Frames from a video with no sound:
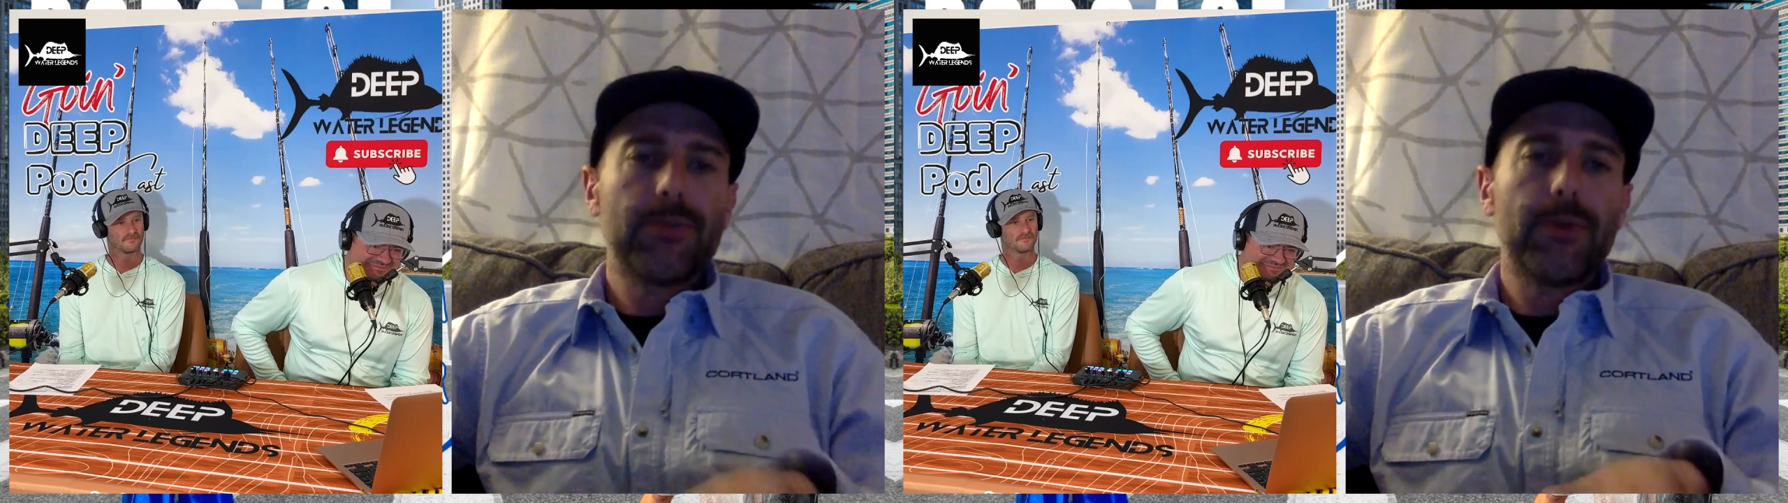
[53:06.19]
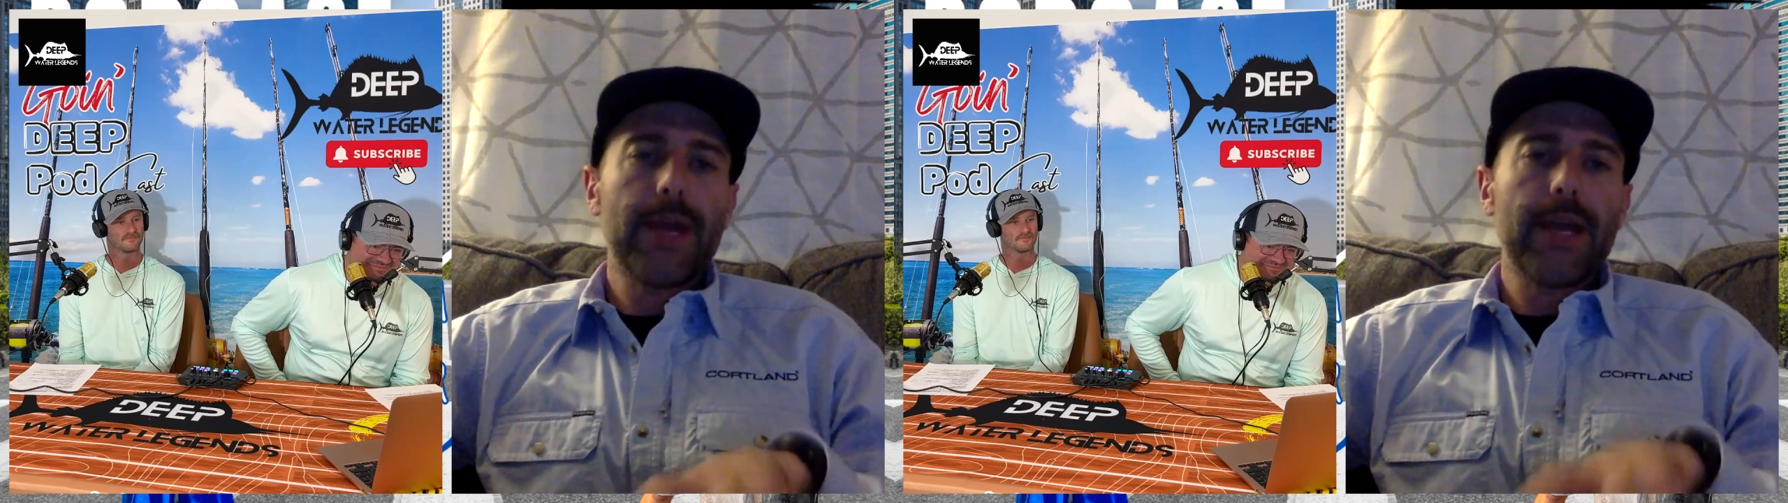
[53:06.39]

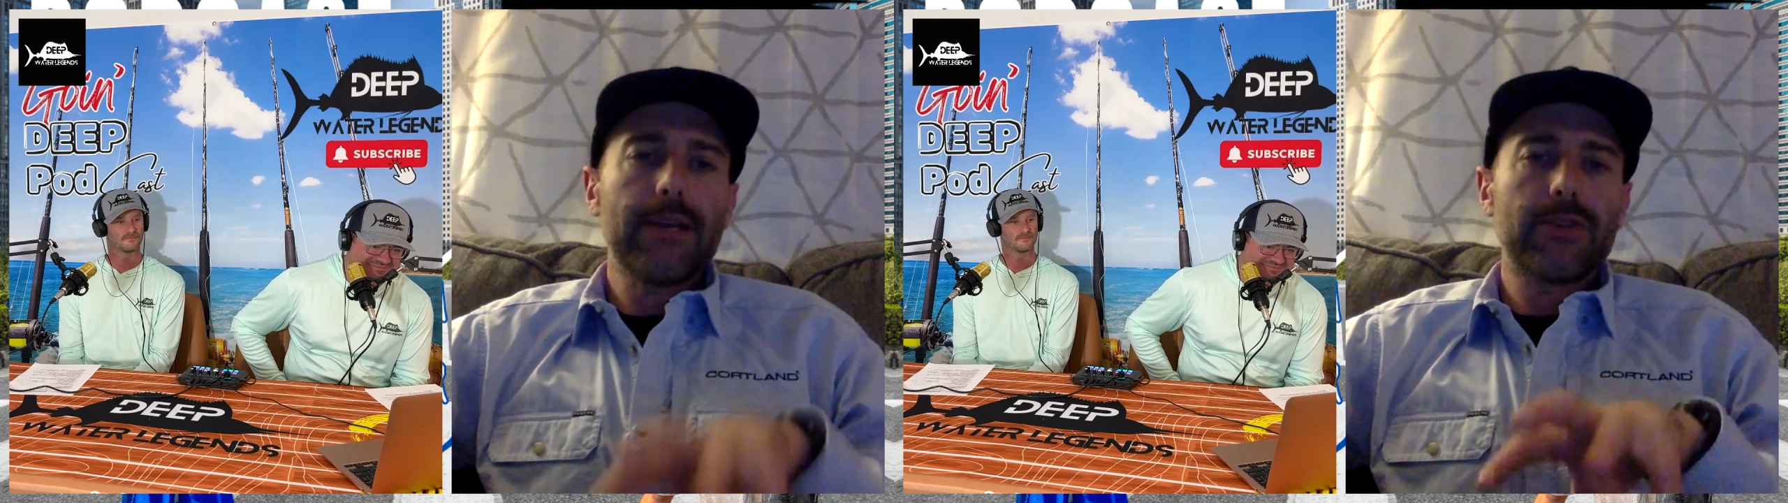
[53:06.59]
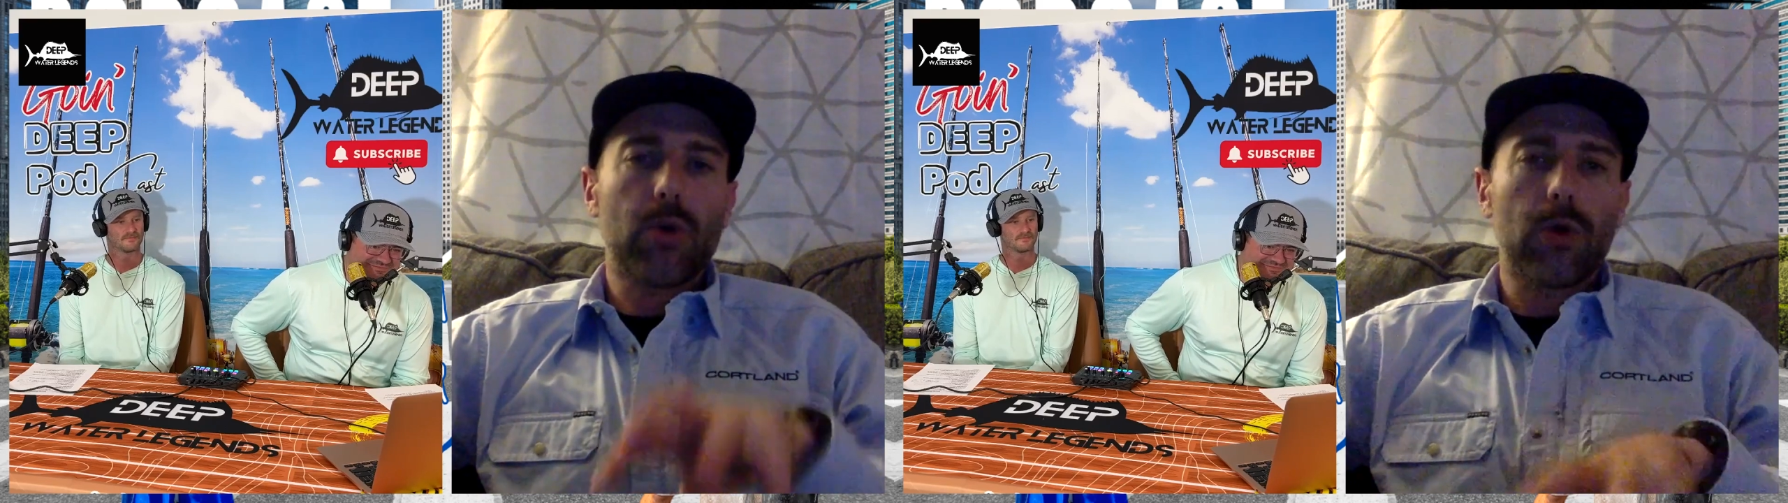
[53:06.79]
Braid
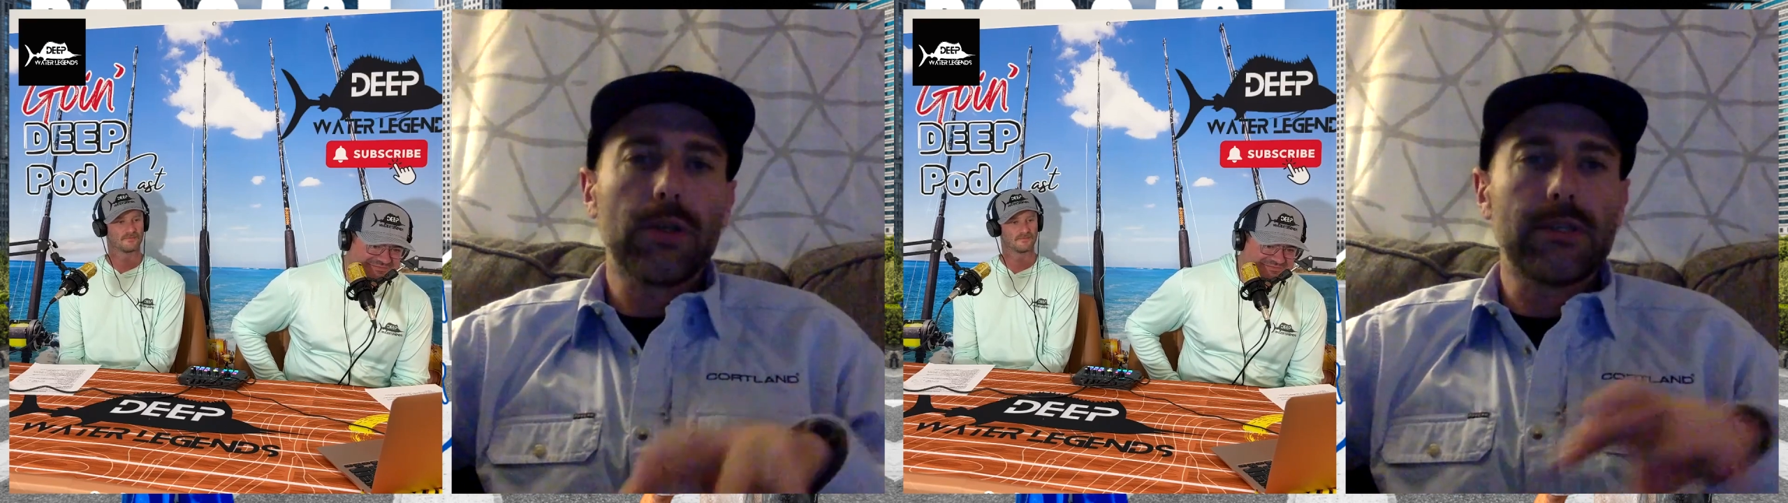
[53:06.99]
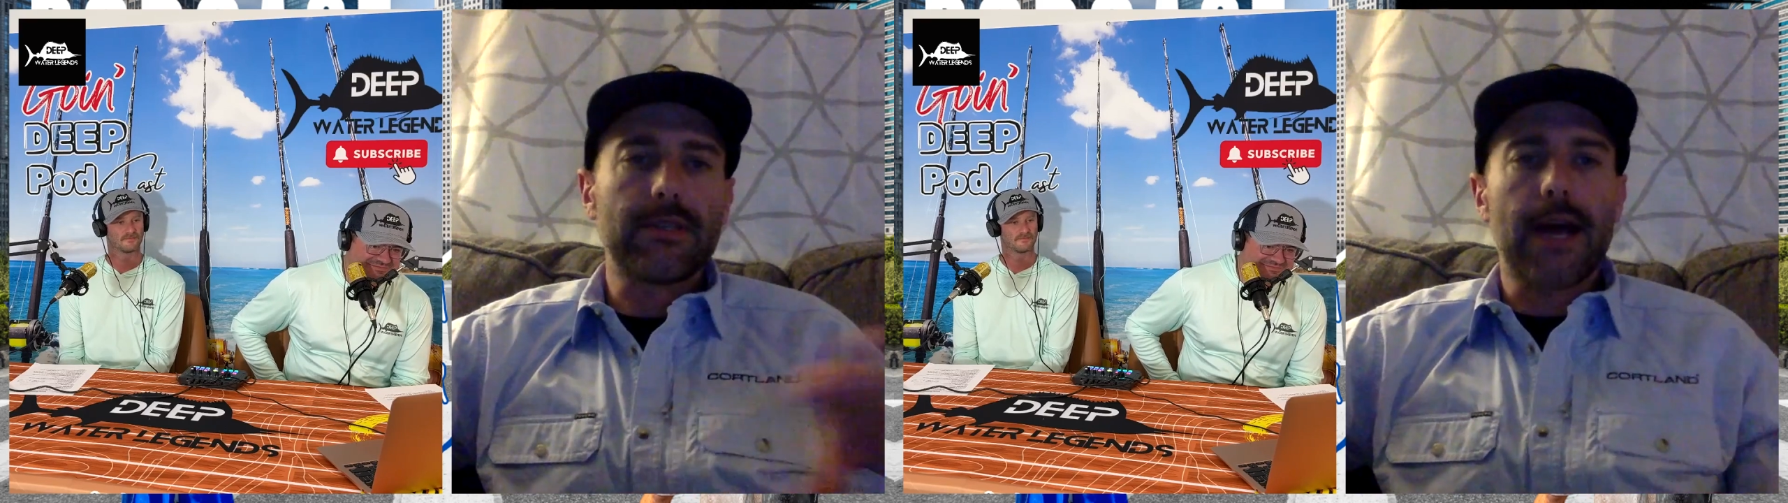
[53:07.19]
is
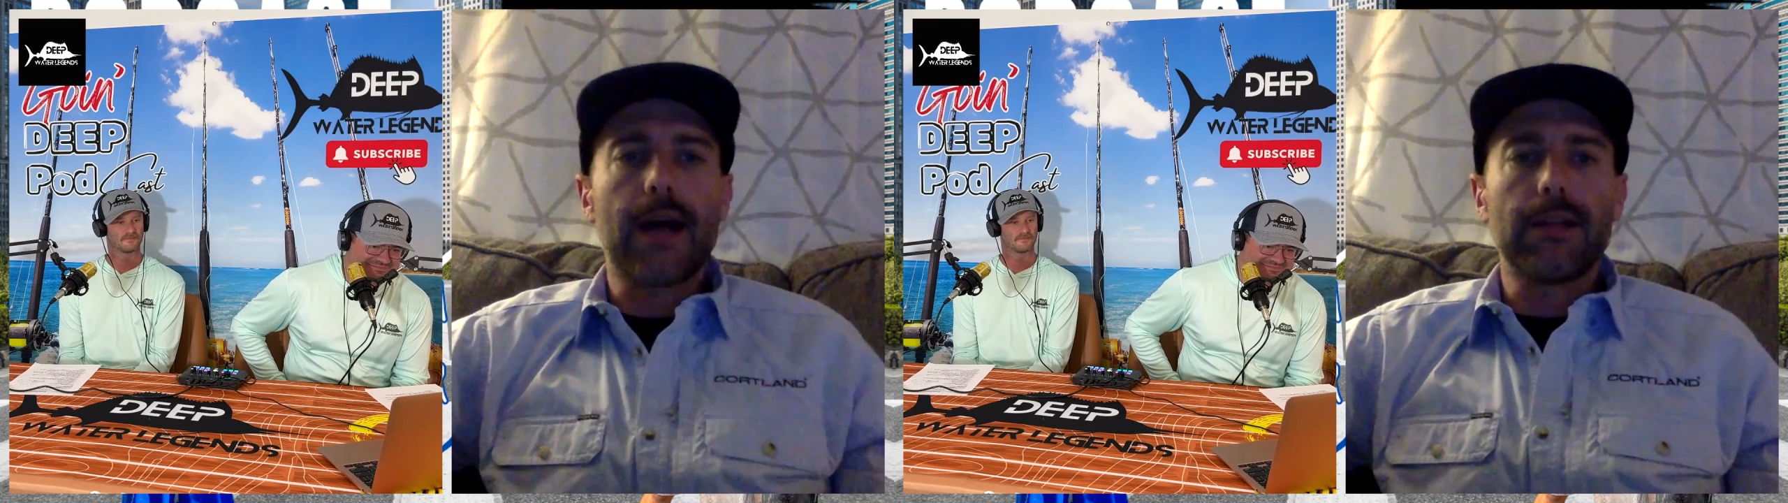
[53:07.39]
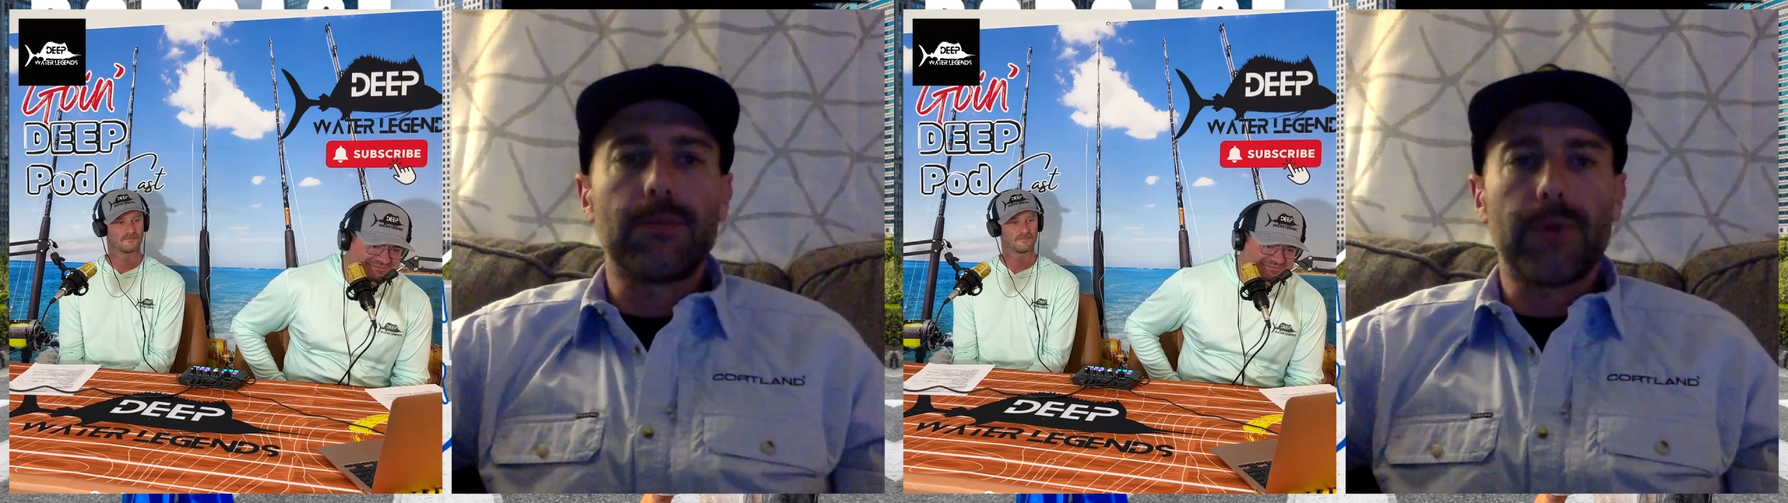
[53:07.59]
Cortland's
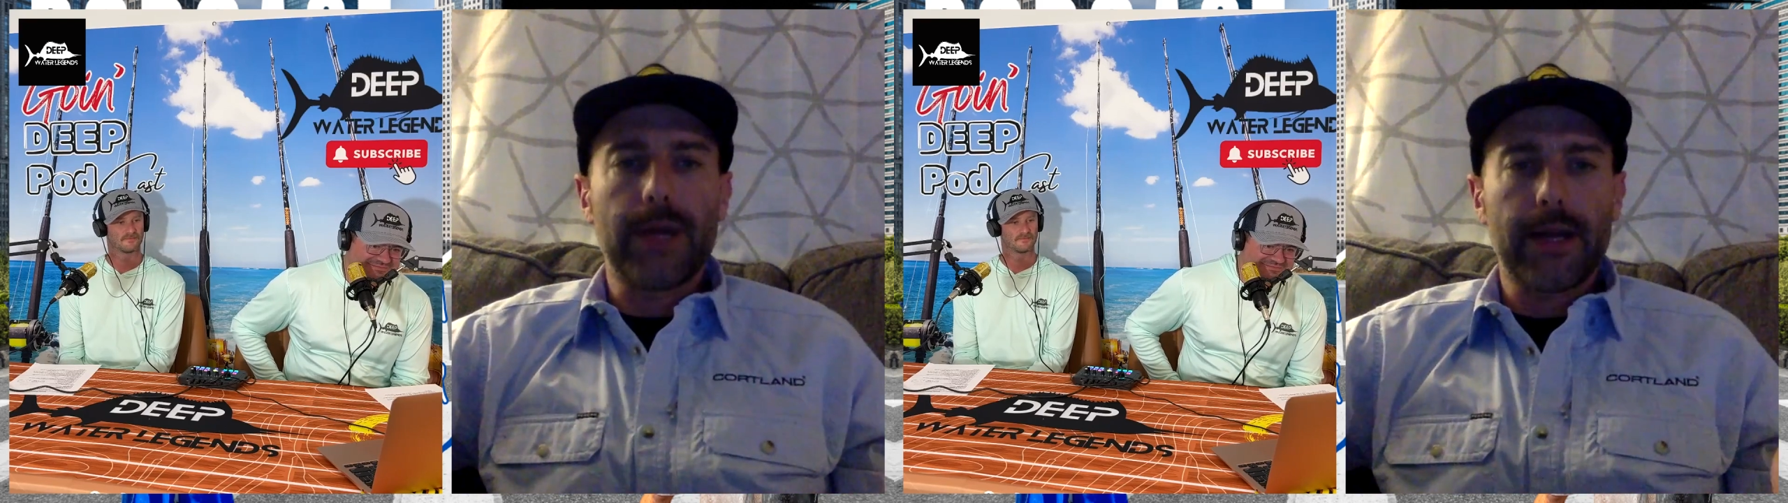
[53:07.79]
solid braid.